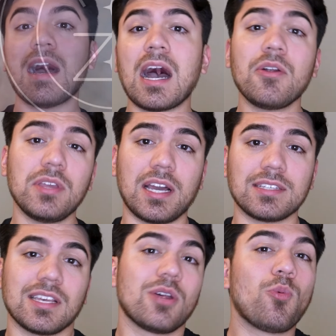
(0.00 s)
Howdy
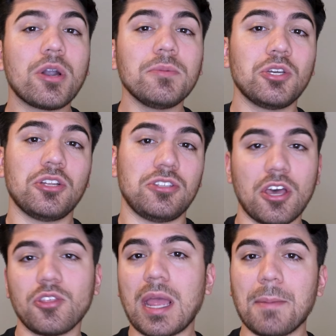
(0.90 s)
guys, and welcome to
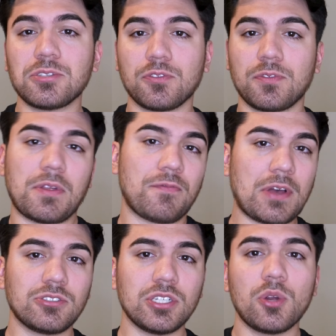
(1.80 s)
another episode from the
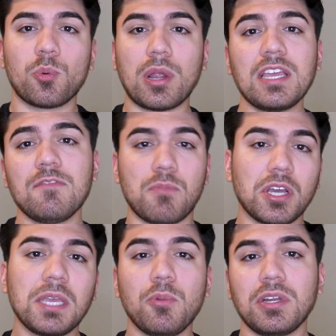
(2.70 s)
Foundry, where I give
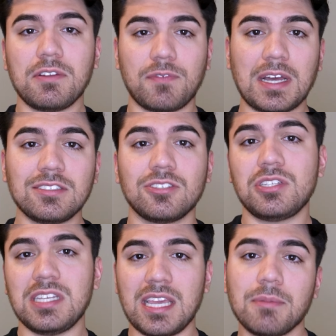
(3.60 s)
monkey brain advice to
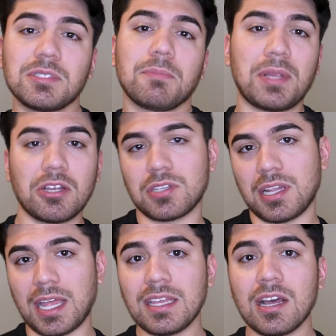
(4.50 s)
DMs and players
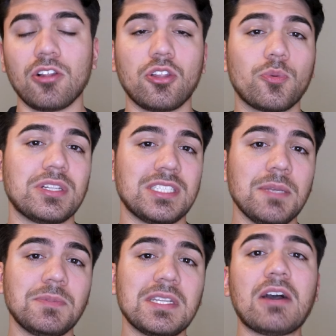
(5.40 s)
alike, along with
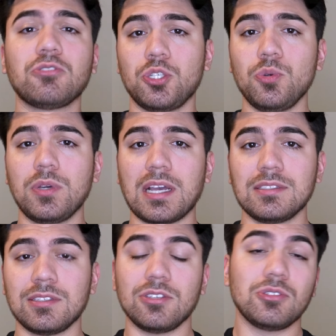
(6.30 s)
tips and how-to
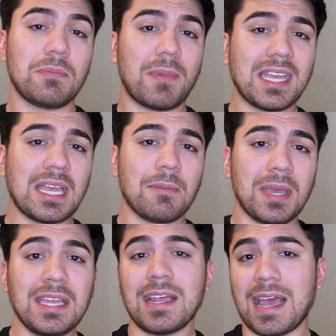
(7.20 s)
guides using my
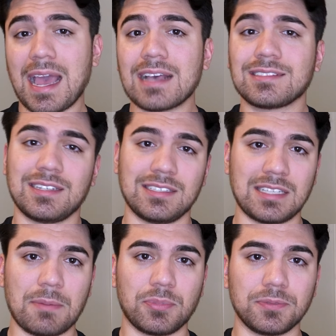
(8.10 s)
campaign as an
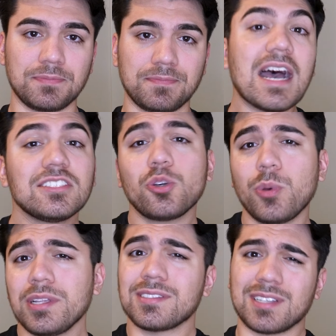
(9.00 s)
example. As a
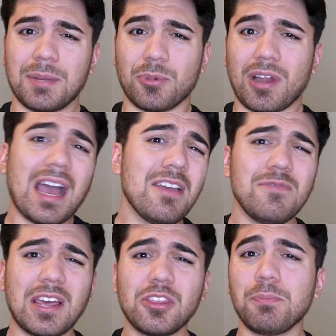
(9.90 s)
quick disclaimer, I have
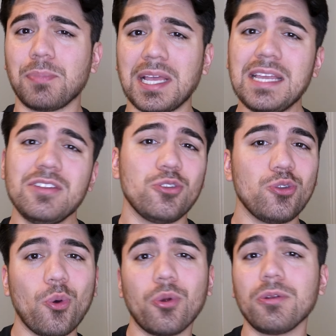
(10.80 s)
neither played
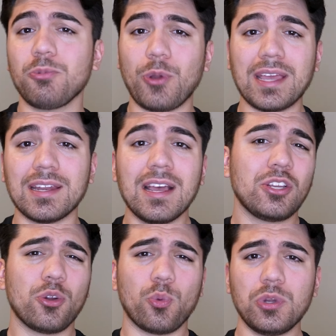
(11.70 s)
nor read
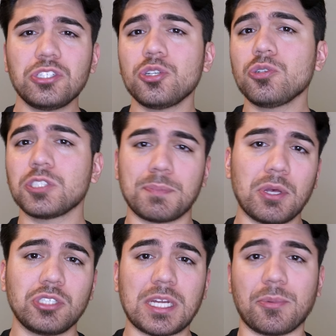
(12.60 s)
the original
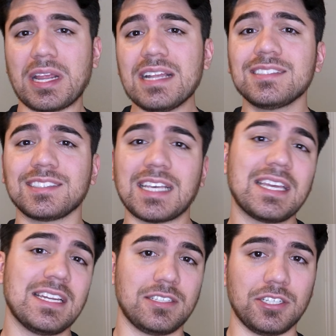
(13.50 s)
Spelljammer in
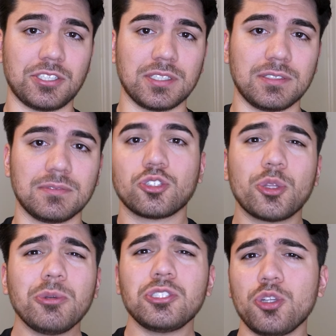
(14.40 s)
2nd edition, so
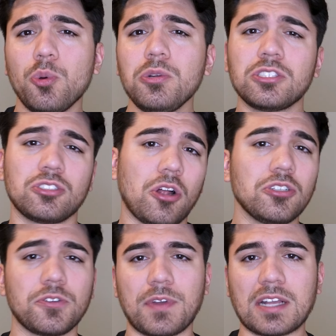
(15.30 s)
there is no
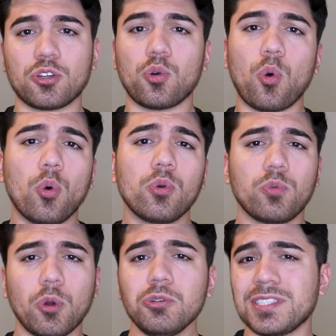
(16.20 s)
nostalgia factor or
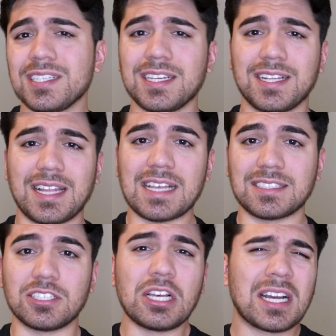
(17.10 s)
rose-tinted
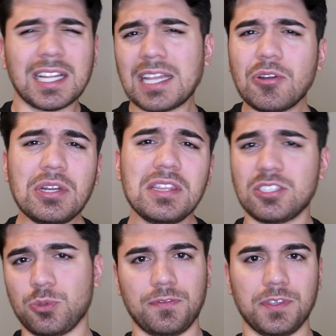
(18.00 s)
glasses clouding
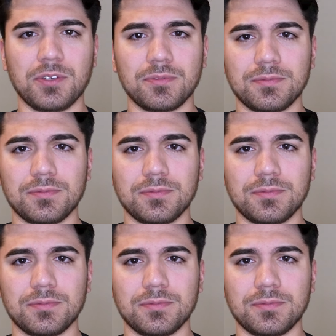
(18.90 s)
this review.